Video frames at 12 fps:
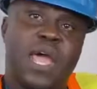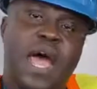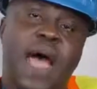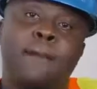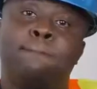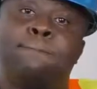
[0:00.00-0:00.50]

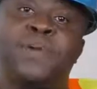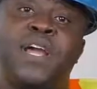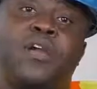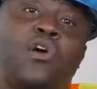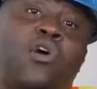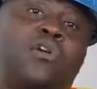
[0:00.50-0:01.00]
and
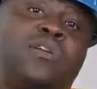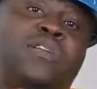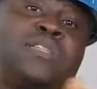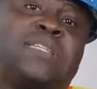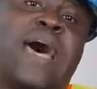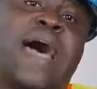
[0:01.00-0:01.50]
break all
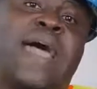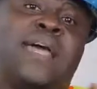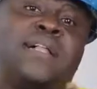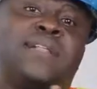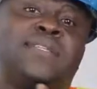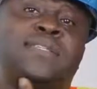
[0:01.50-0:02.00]
the
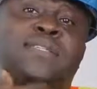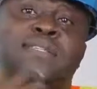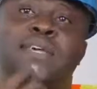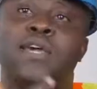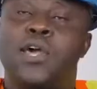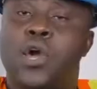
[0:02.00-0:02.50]

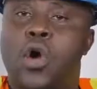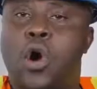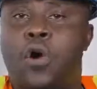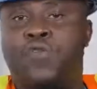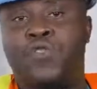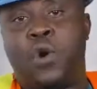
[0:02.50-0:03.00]
tiles
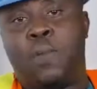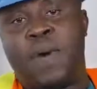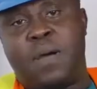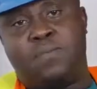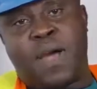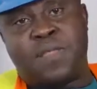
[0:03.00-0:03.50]
of your
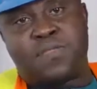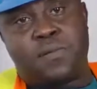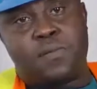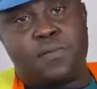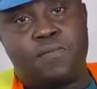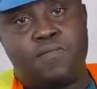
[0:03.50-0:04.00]

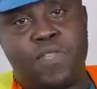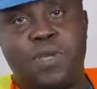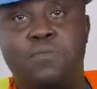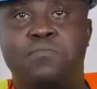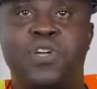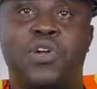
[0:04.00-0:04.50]
bathroom
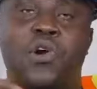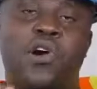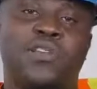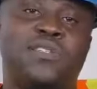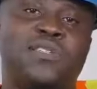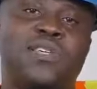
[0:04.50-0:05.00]

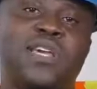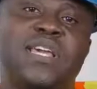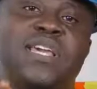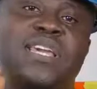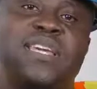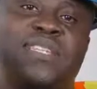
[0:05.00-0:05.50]
because
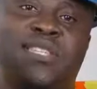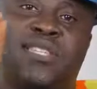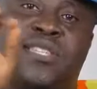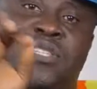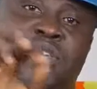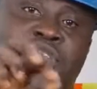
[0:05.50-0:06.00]
he,
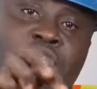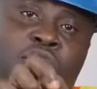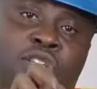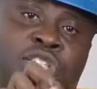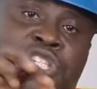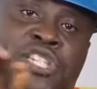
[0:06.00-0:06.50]
is, he
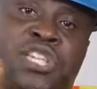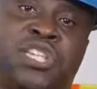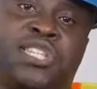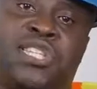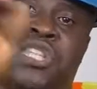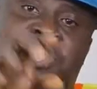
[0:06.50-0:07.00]
or she
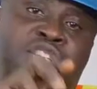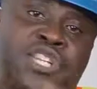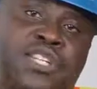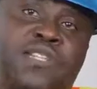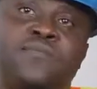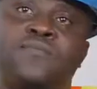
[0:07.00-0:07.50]
is
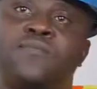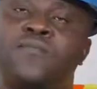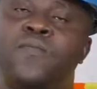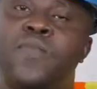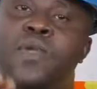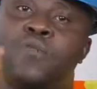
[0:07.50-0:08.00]
searching
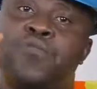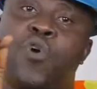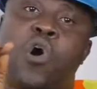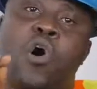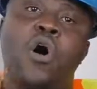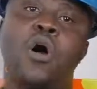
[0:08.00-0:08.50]

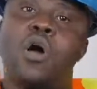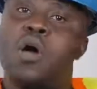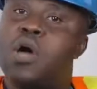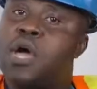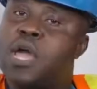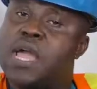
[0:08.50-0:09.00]
for
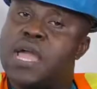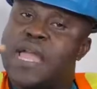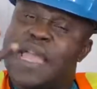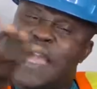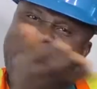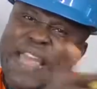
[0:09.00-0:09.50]

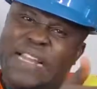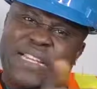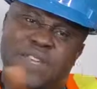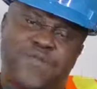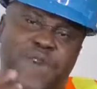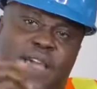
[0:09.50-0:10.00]
a
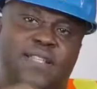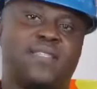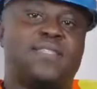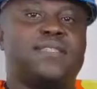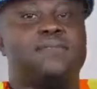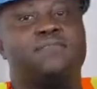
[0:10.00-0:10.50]

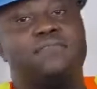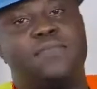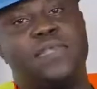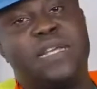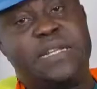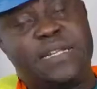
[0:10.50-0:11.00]
defect?
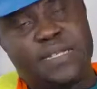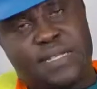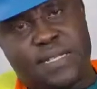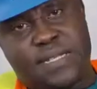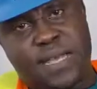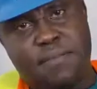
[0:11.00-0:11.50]
in the
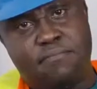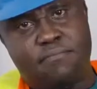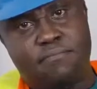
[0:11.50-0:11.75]
system.